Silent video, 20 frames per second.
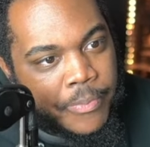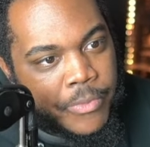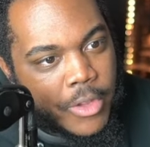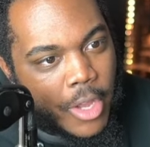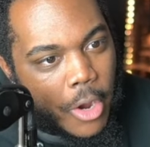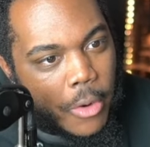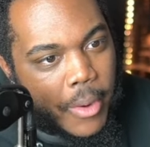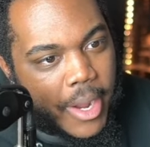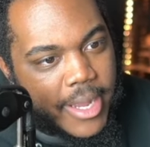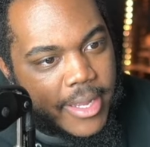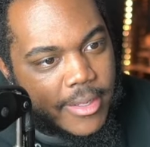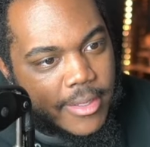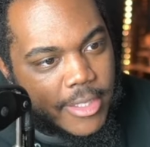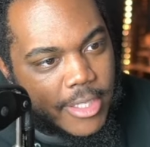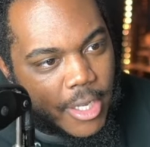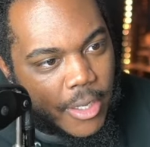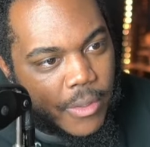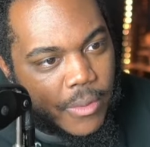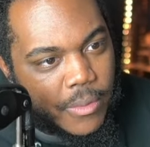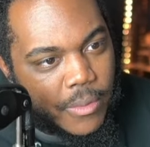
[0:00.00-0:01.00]
All right.
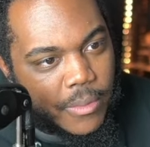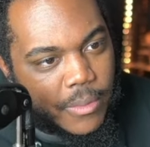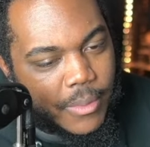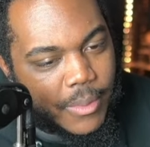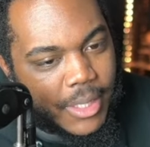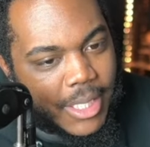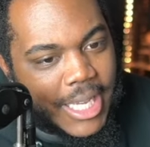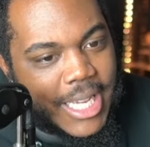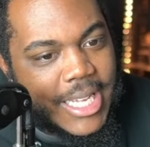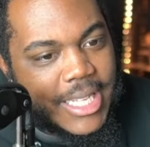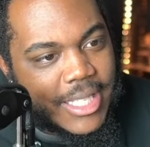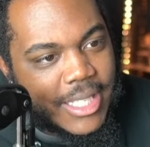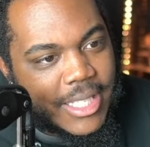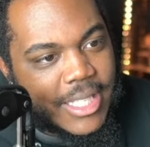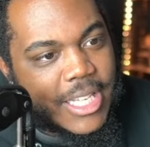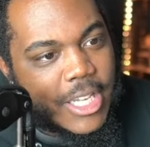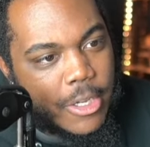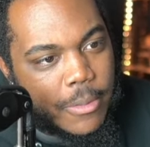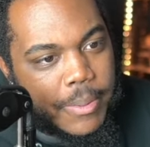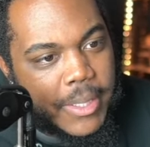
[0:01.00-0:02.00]
So he's
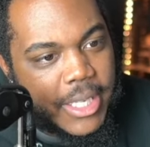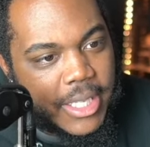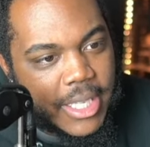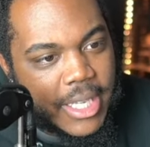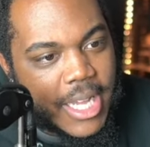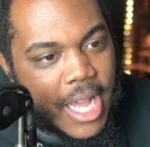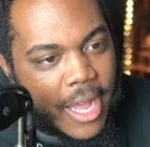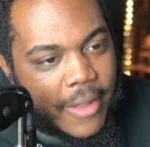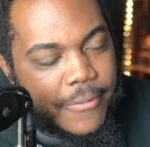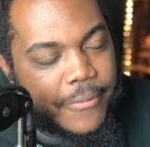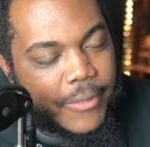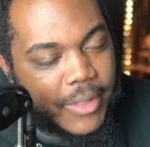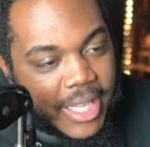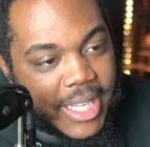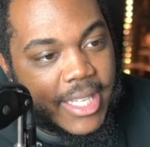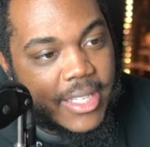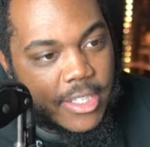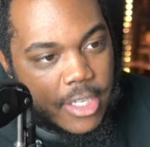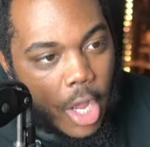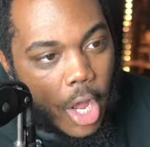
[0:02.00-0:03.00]
still putting the cuff
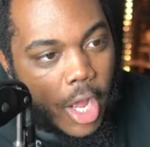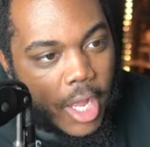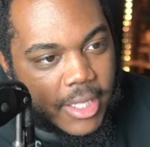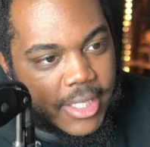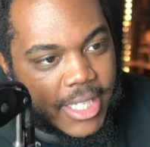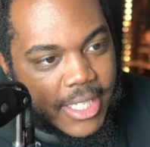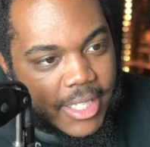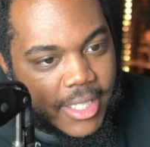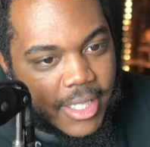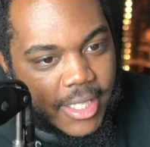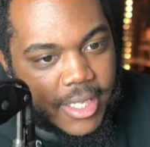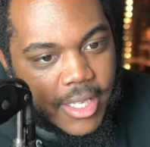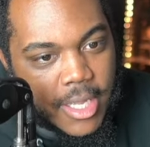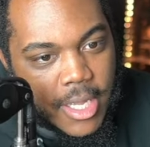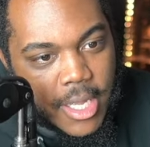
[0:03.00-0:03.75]
links on technically.